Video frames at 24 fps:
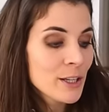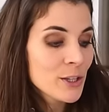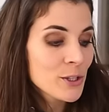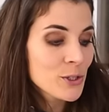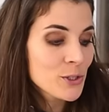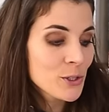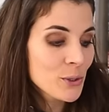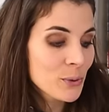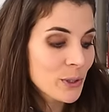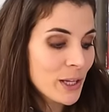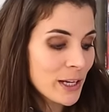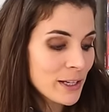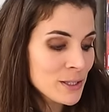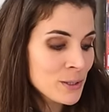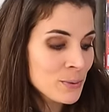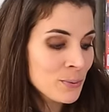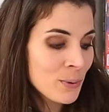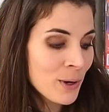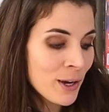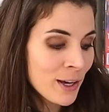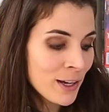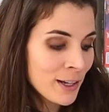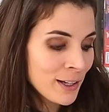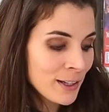So that's
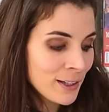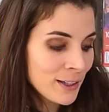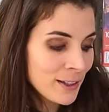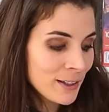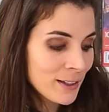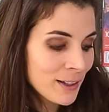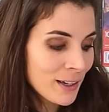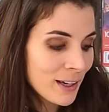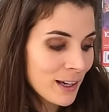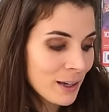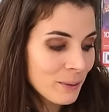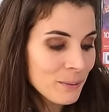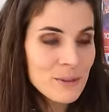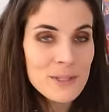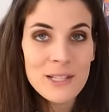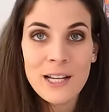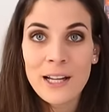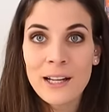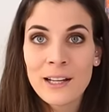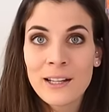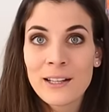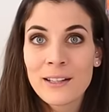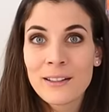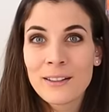why I was
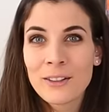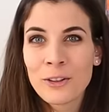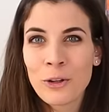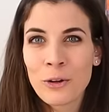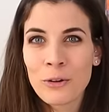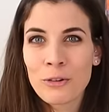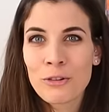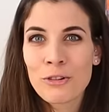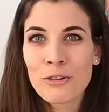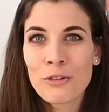like not